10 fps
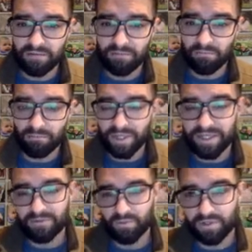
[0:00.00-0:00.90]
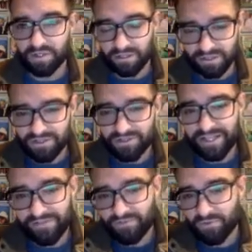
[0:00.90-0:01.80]
but we're going to learn
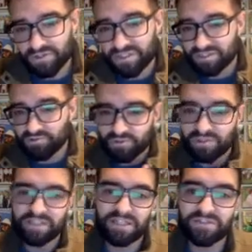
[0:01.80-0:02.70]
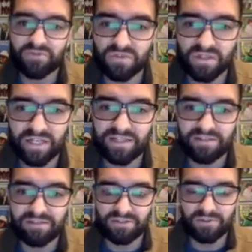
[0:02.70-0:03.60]
that forces really is
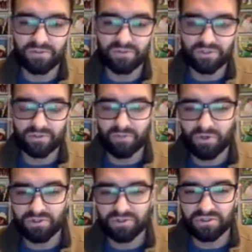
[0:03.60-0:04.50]
related to motion.